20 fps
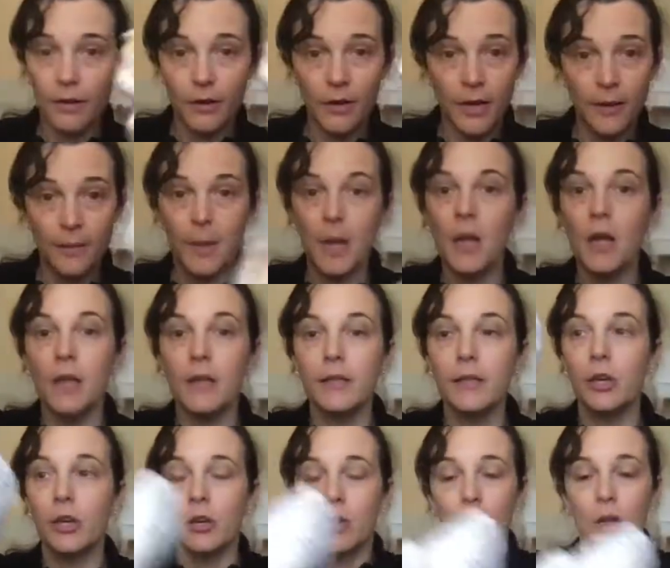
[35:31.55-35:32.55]
Okay,
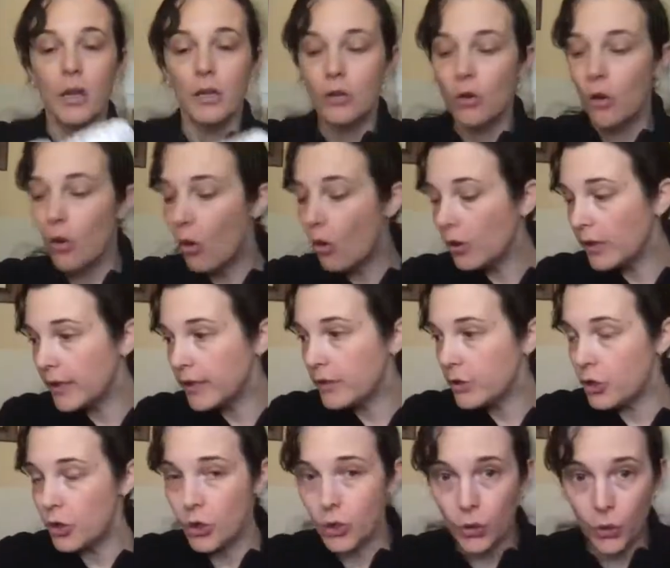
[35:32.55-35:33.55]
so your
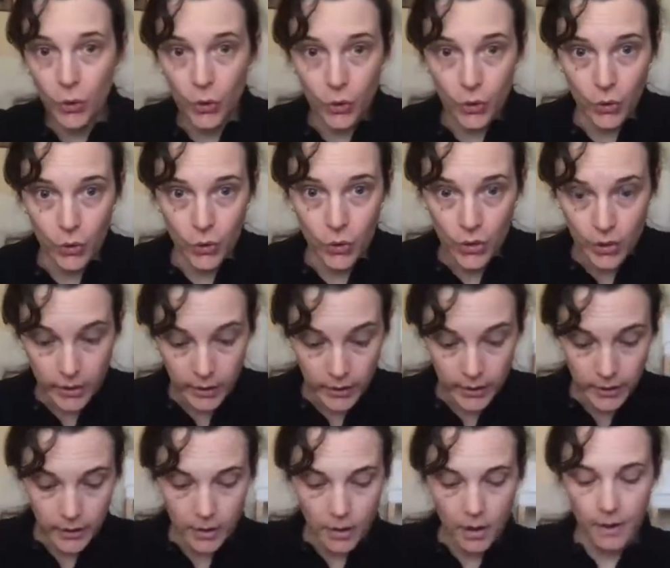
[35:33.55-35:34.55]

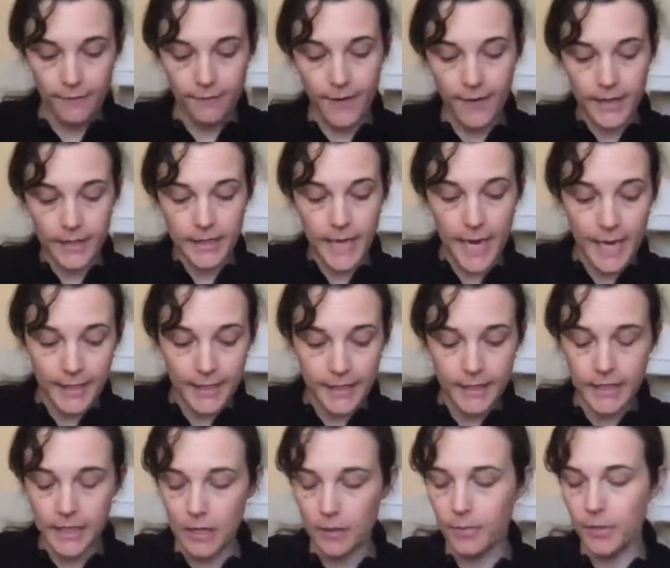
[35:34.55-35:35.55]
all-in-twos are
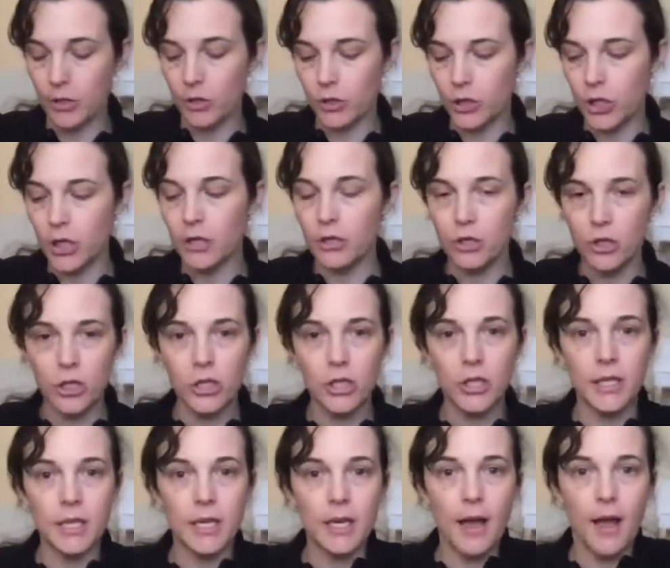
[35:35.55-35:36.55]
fantastic because you can
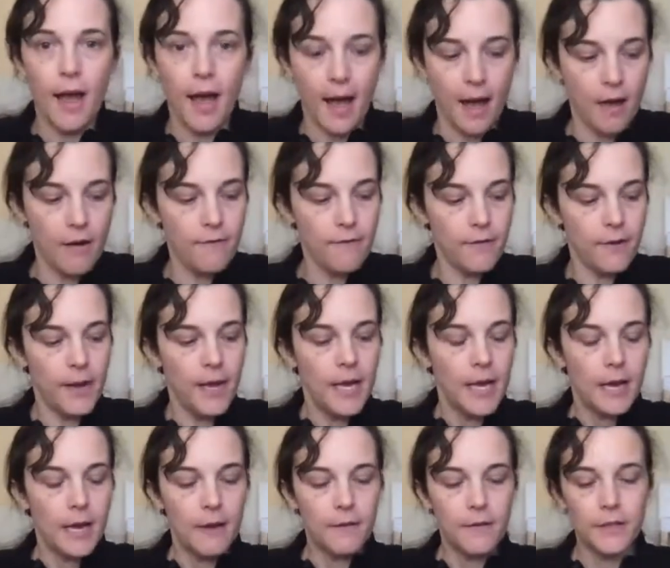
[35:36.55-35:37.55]
usually have,
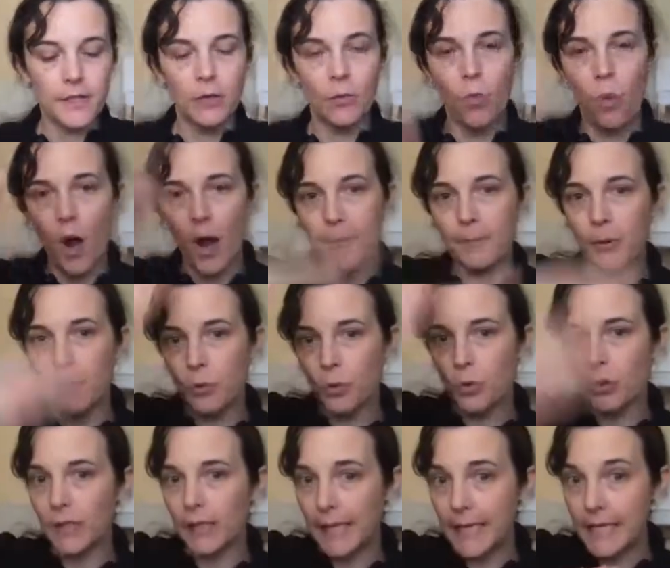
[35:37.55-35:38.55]
if it's a
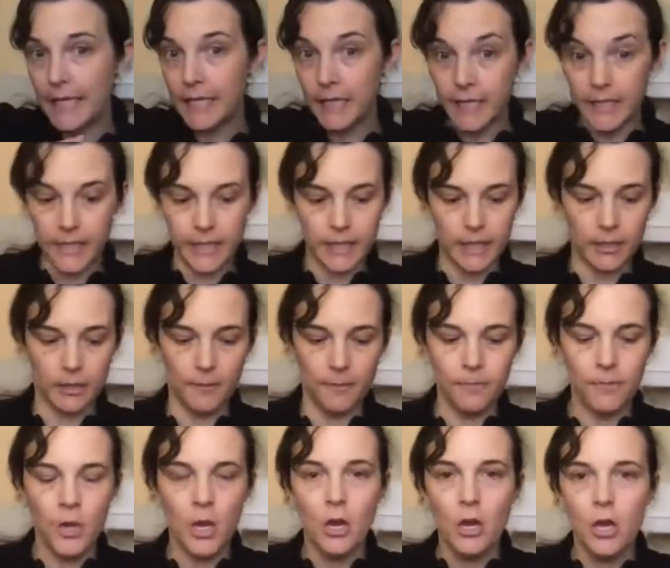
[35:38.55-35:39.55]
wipeable clean
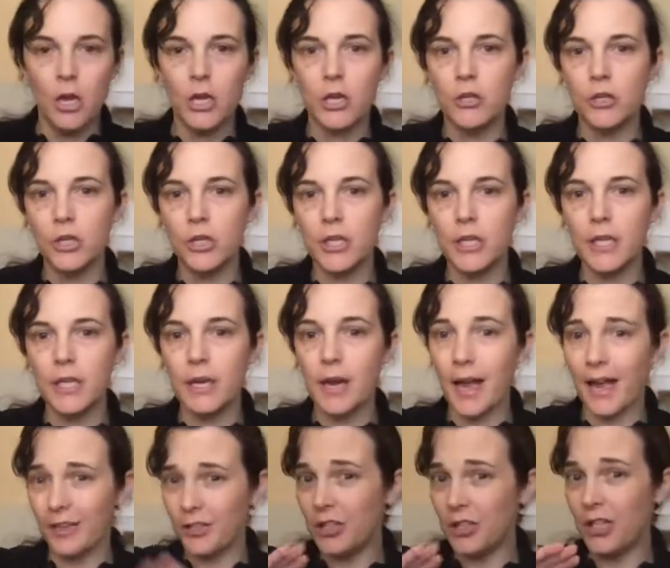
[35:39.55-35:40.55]
system, you can usually
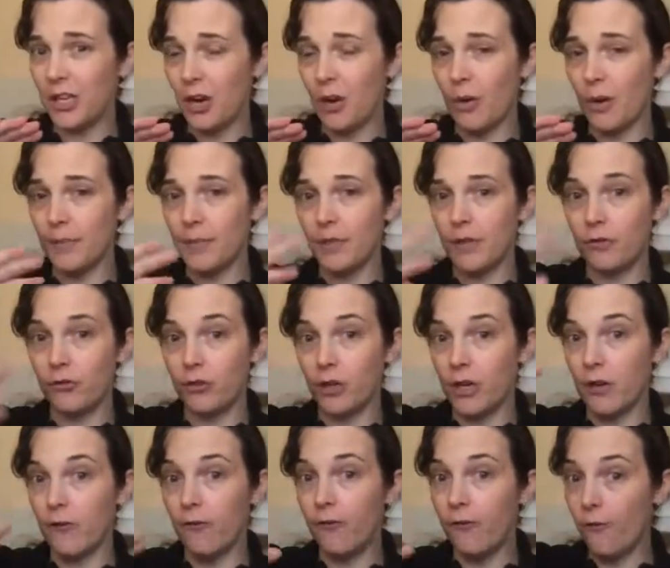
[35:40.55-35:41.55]
actually go up to
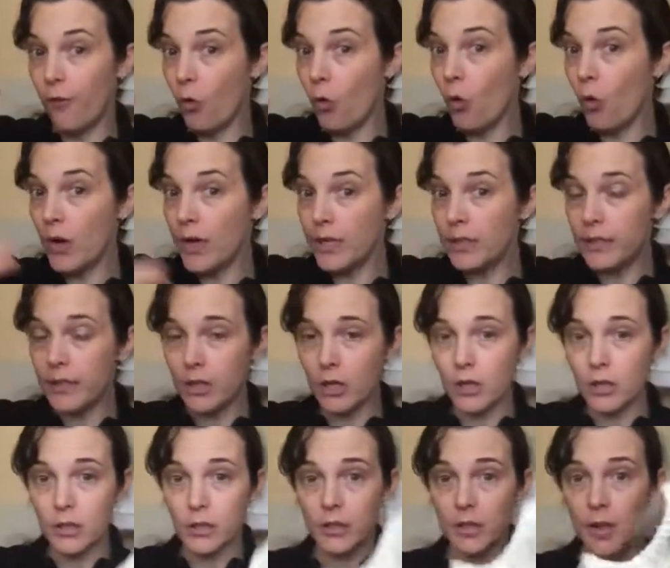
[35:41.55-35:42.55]
3 or 4
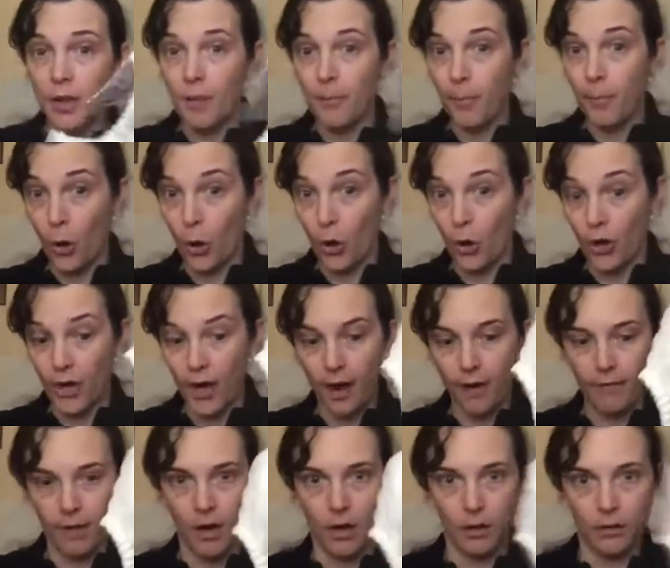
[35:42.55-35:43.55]
inserts per
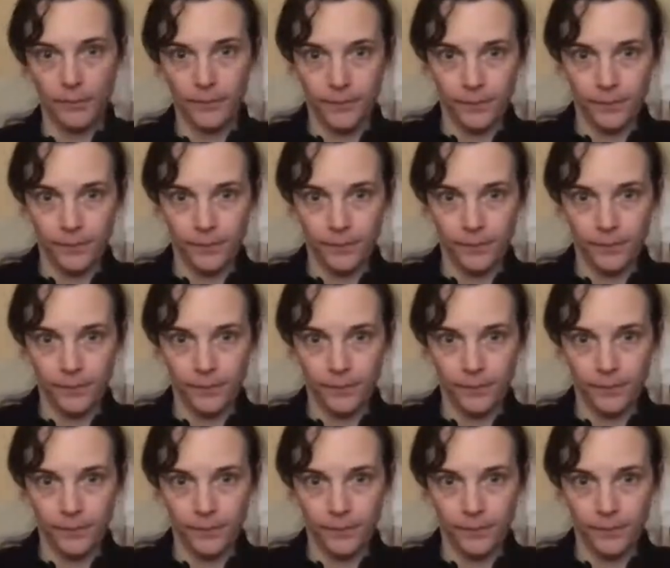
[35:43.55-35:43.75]
cover.